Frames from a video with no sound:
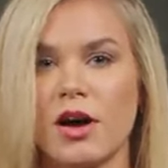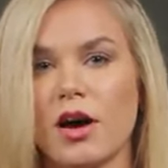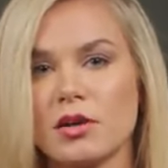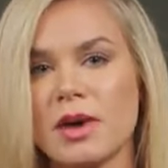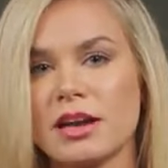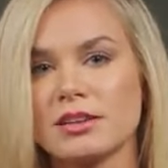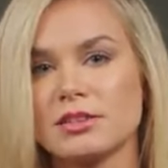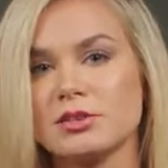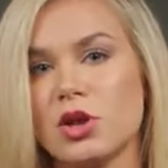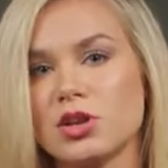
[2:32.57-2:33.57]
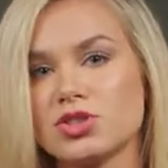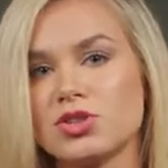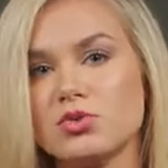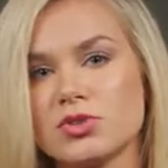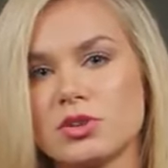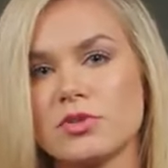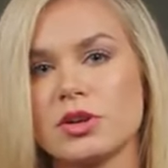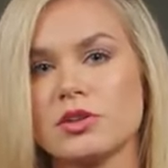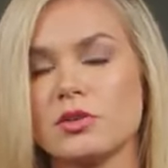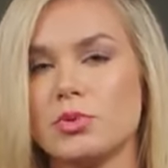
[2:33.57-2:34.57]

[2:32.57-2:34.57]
Automatically launch a new server into the